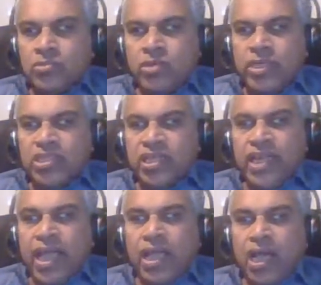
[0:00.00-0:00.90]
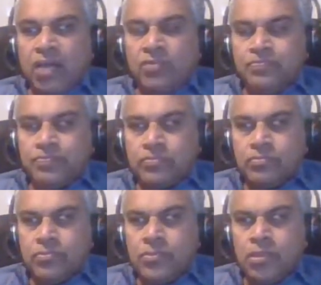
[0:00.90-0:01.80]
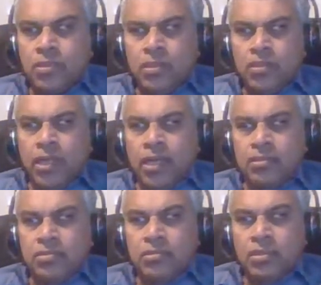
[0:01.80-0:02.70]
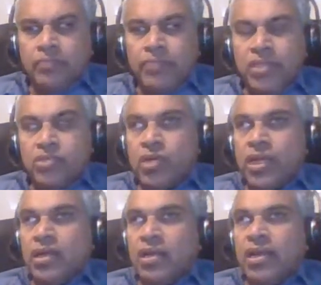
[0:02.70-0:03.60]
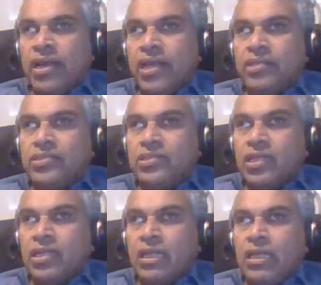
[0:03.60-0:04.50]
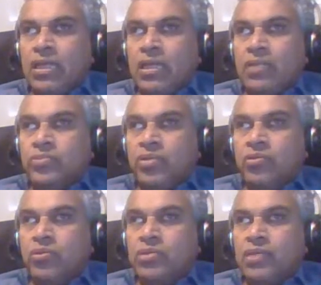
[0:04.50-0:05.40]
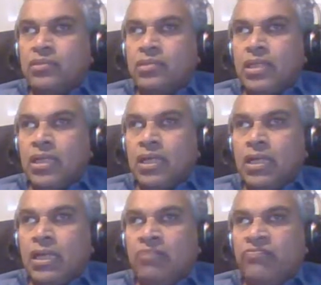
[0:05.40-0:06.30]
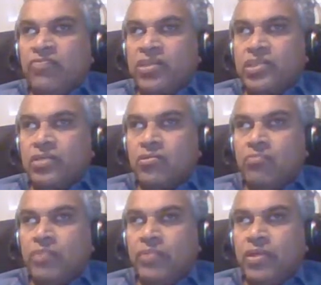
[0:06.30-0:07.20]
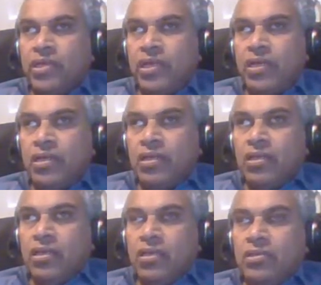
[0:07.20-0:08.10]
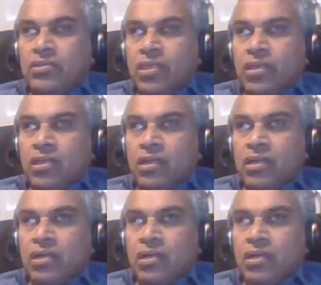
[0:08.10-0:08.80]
So recently I have done based on error analysis, and as we know that the error function complementary is a